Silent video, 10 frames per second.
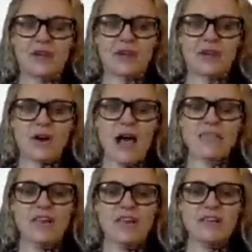No, I
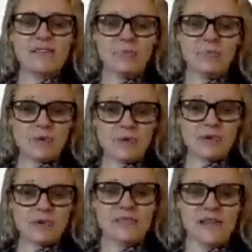think it's important
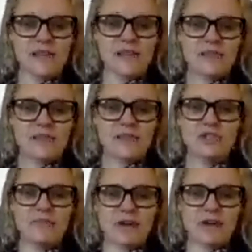to say that some
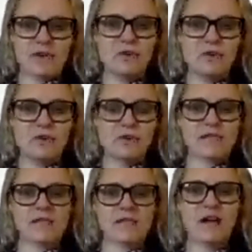of our courses
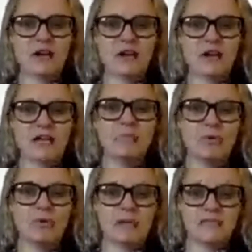are getting
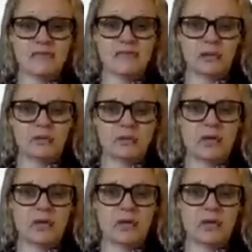pretty full.